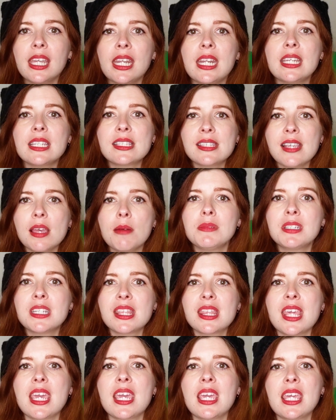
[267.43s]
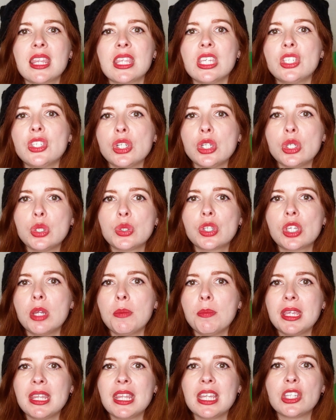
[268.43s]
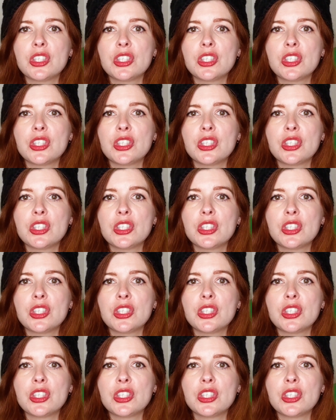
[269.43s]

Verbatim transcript: leading some to think this news could be